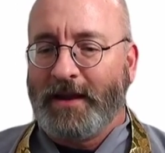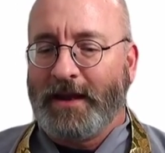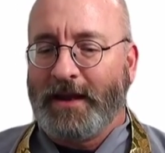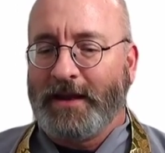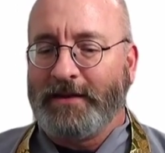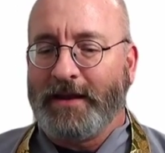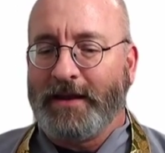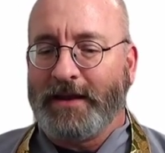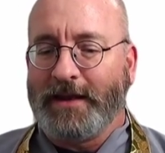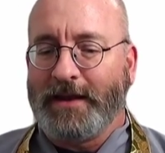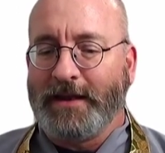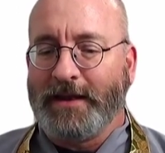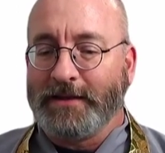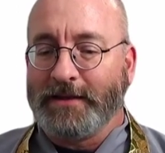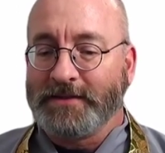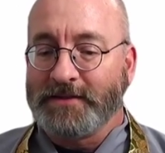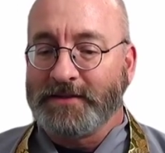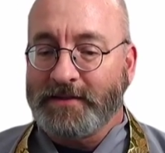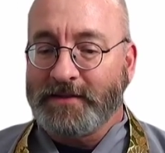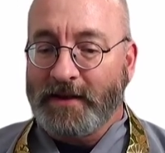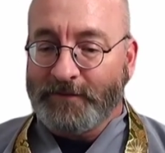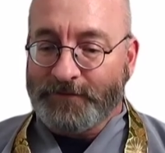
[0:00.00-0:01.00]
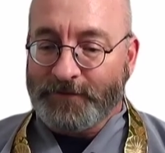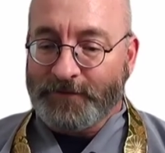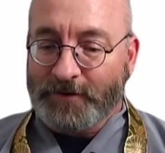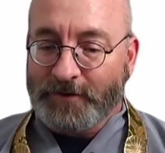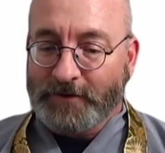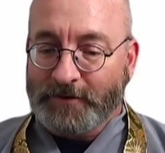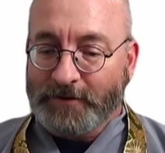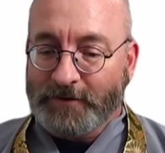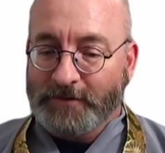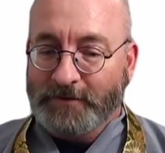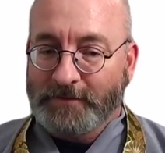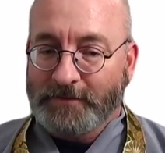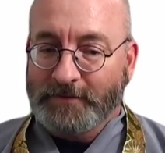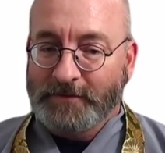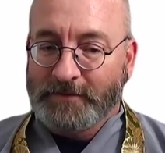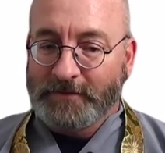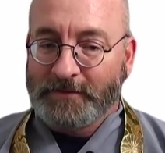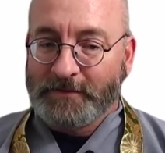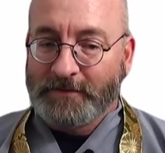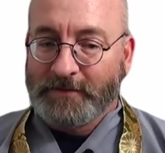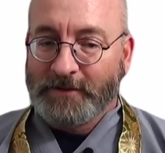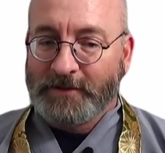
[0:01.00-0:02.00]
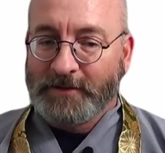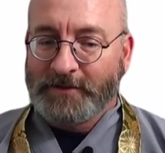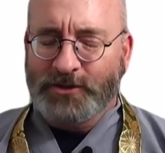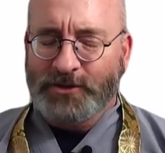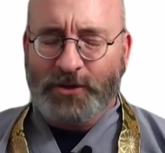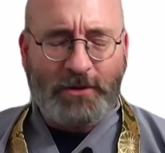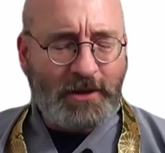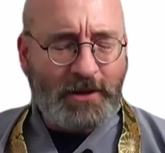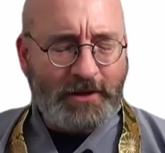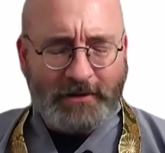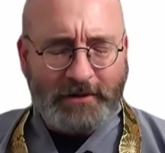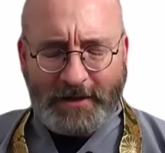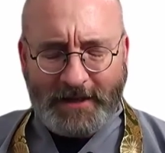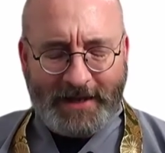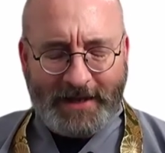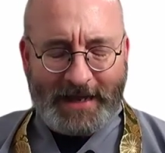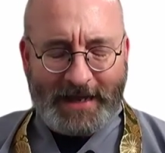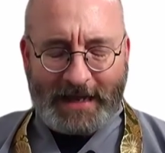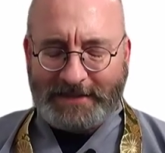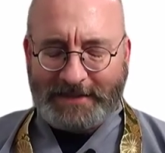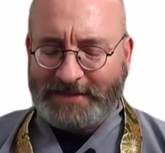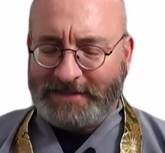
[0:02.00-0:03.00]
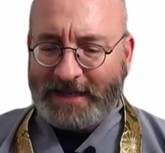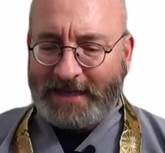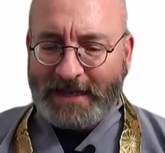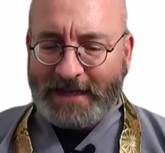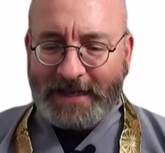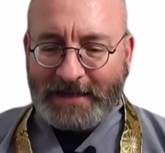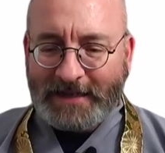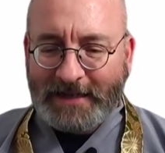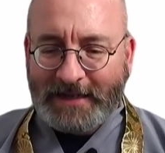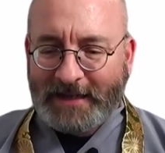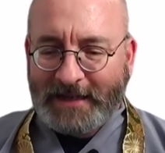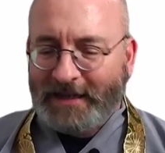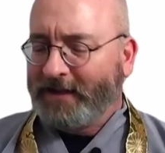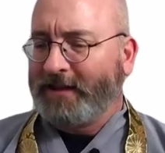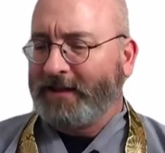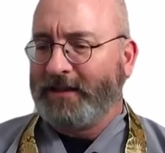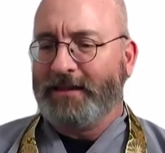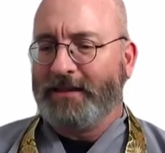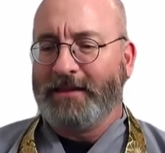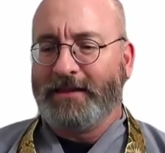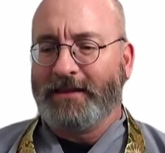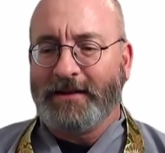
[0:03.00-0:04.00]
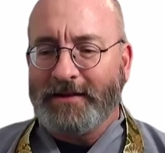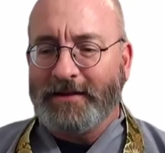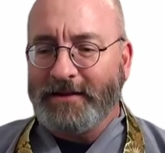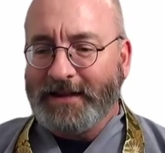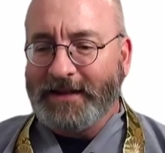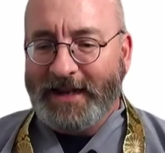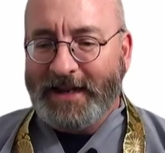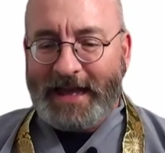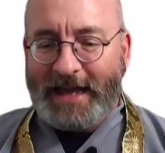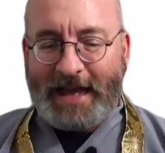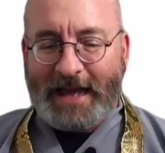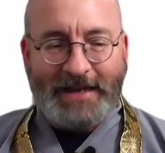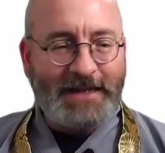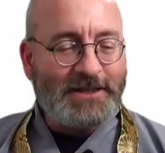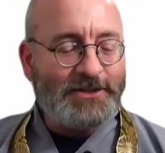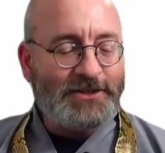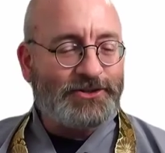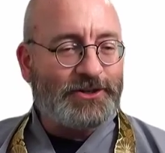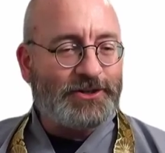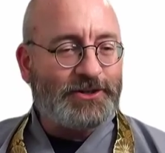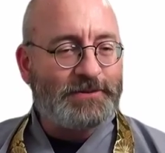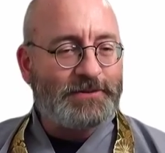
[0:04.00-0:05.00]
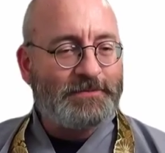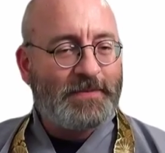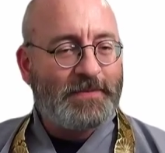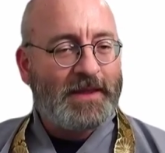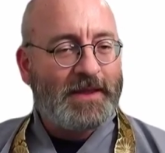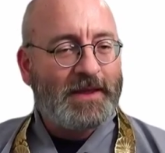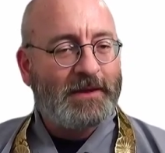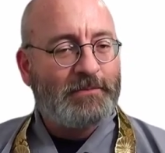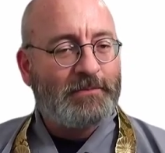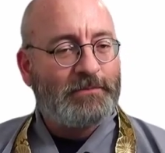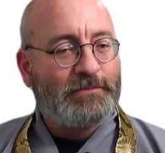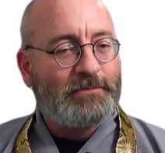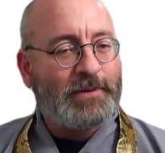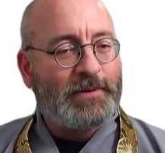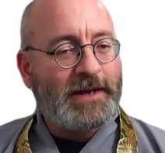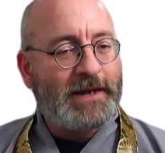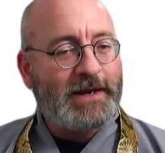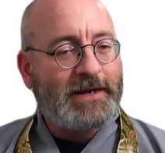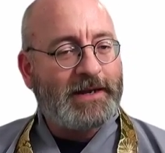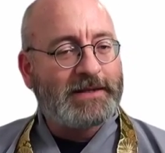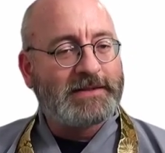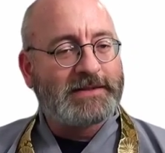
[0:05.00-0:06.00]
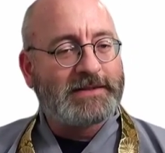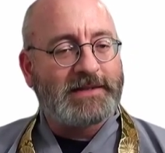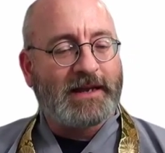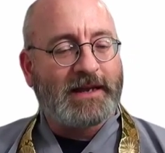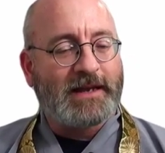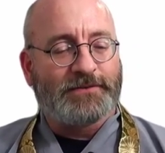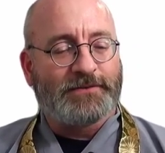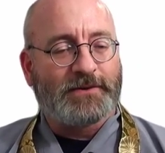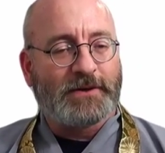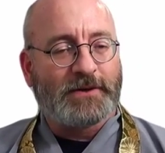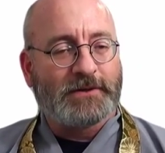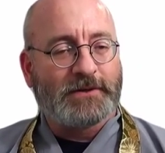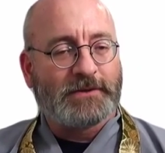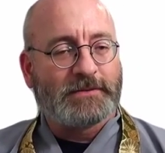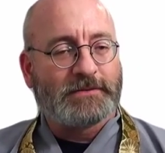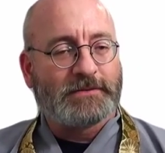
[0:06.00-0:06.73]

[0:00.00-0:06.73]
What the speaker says: And yet he didn't suffer. So clearly he got sick, clearly he got injured, but he didn't suffer.